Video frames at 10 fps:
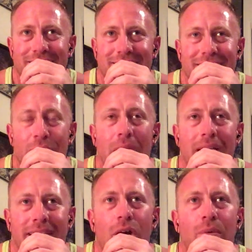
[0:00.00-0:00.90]

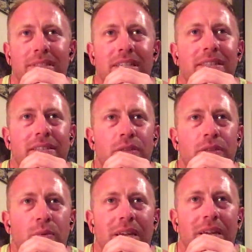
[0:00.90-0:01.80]
always did think the
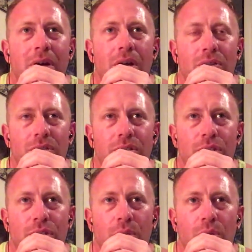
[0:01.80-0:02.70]
3D models look so
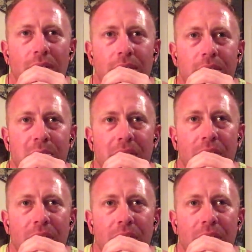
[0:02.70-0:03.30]
cool, like them spinning